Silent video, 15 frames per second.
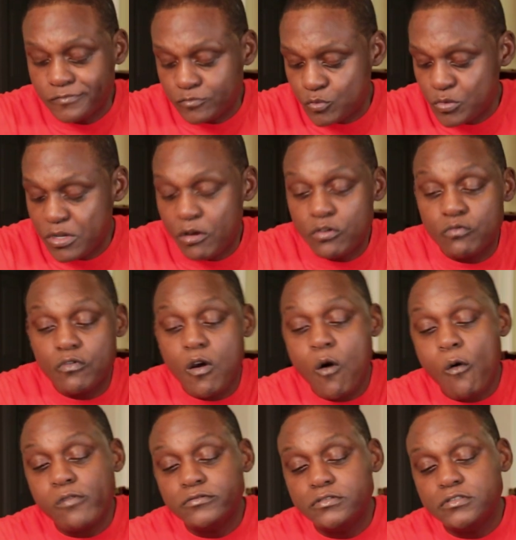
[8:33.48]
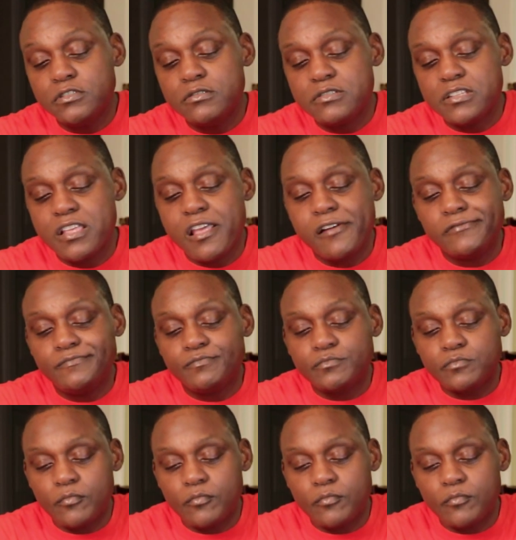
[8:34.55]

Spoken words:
We on the road, you know what I'm saying?